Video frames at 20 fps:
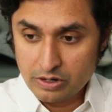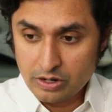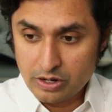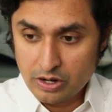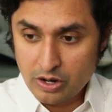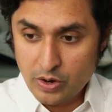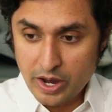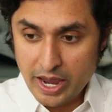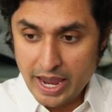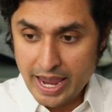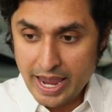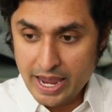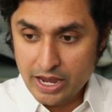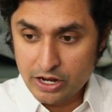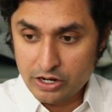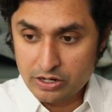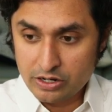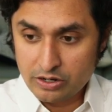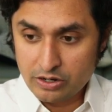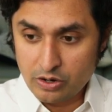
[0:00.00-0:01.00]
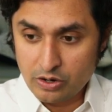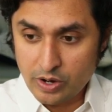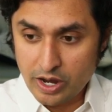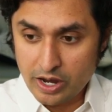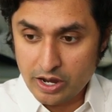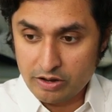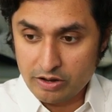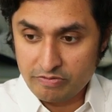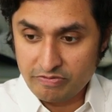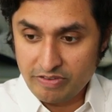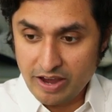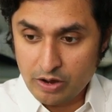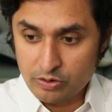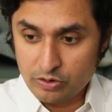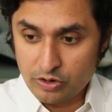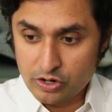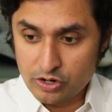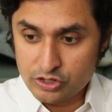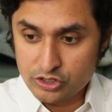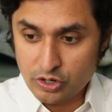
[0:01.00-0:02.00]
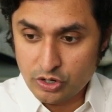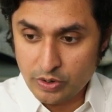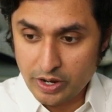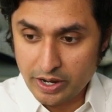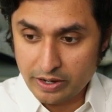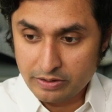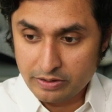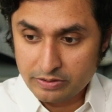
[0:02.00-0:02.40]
Okay, okay, confounders, okay.